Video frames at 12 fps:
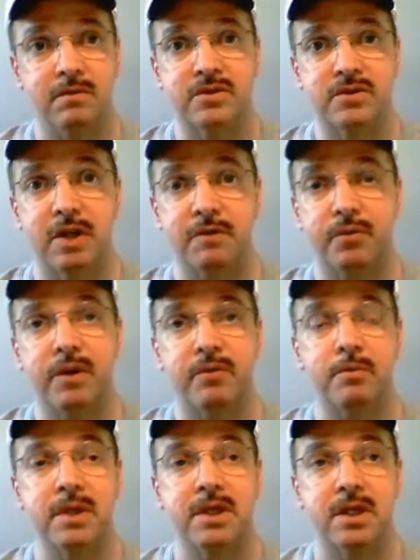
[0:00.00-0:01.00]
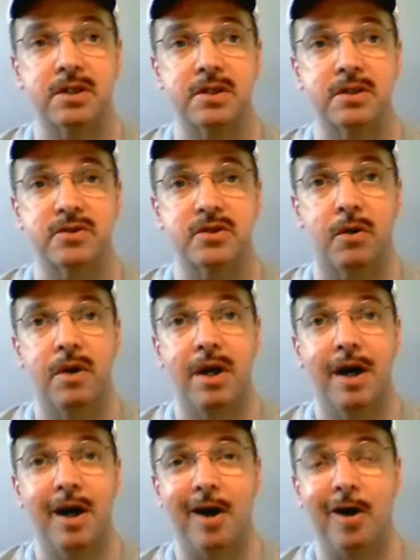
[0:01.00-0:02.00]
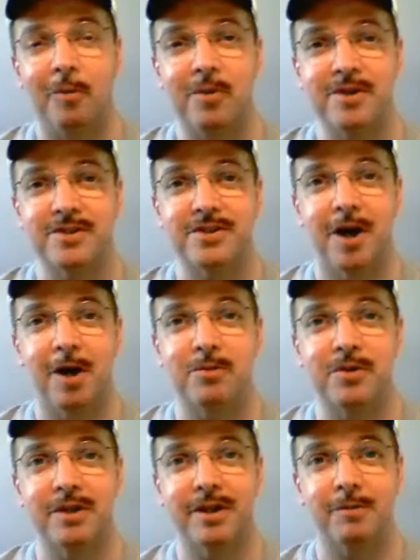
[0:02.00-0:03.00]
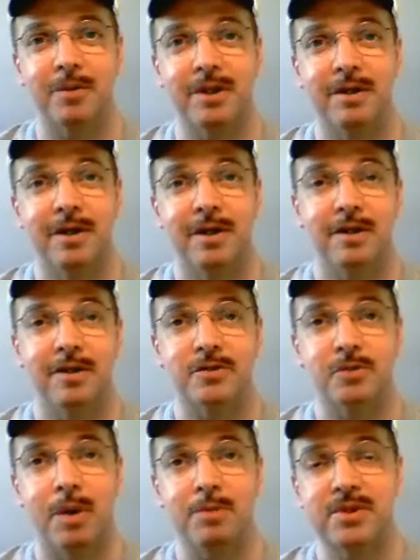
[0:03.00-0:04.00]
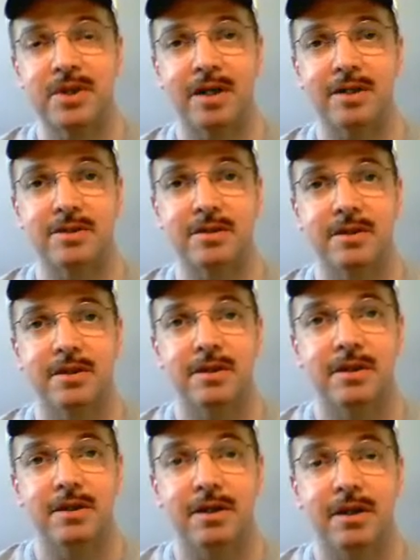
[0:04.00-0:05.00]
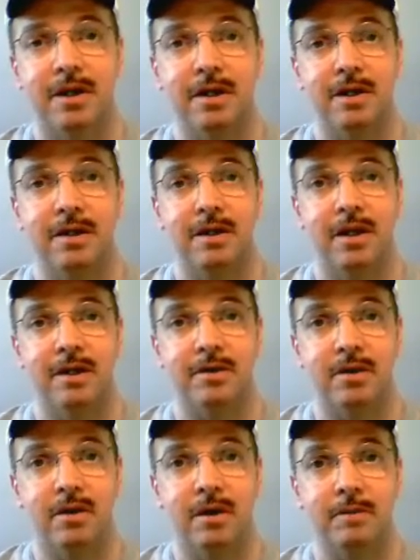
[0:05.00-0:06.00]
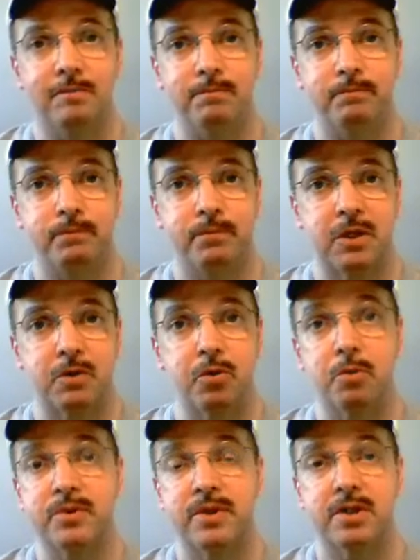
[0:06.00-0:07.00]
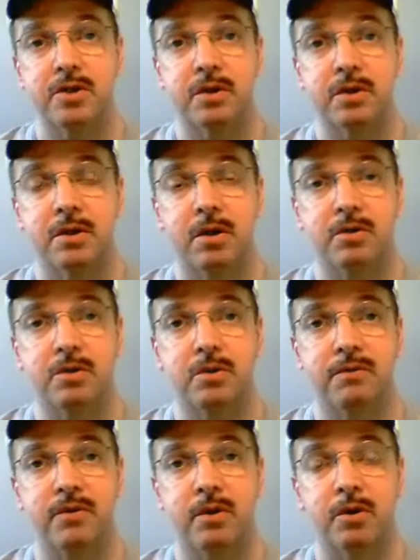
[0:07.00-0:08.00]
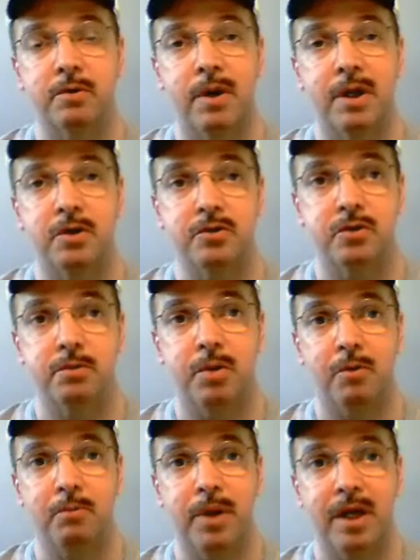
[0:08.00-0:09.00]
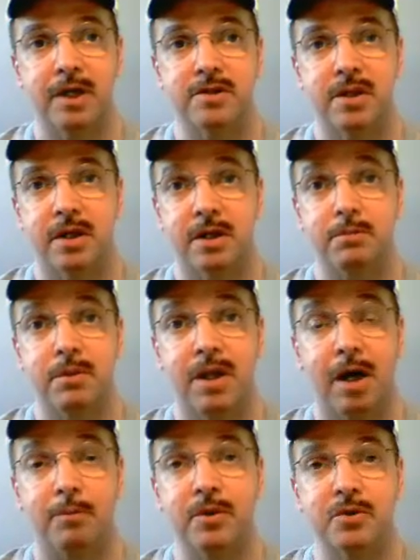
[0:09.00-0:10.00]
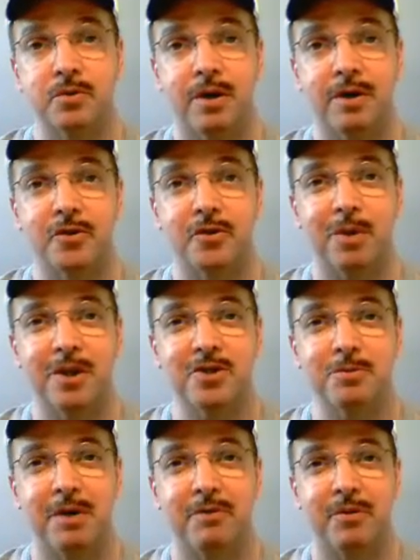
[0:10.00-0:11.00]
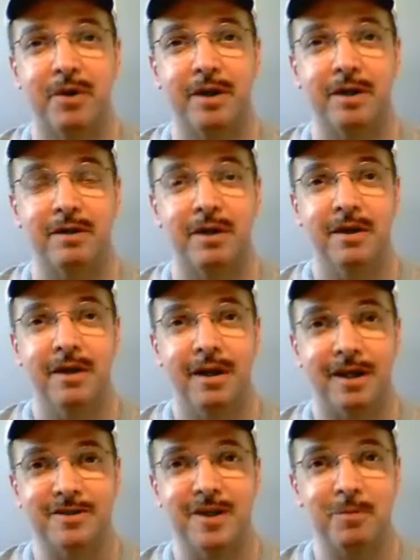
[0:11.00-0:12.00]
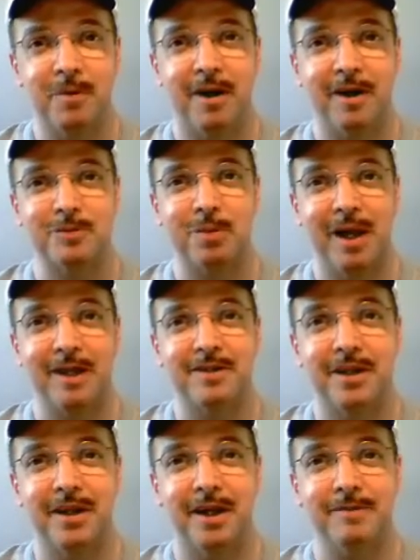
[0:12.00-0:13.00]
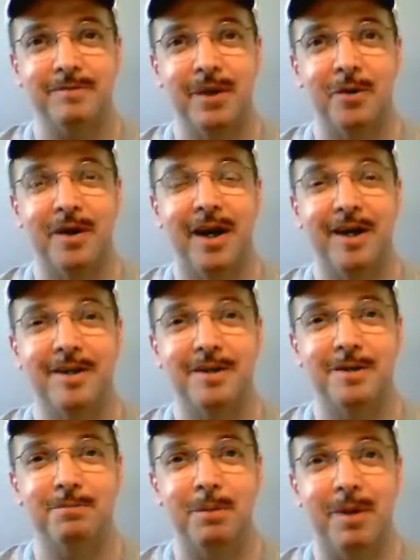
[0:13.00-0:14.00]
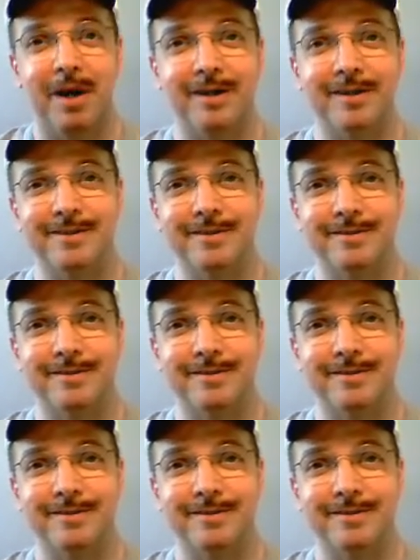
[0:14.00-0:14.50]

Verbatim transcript: set free from addiction. So I hope this has helped you a little bit. There's websites and groups that you can go to if you go to my YouTube homepage that can help you as well. So bless you, my friend, and accept God's plan today. Okay? Bye-bye.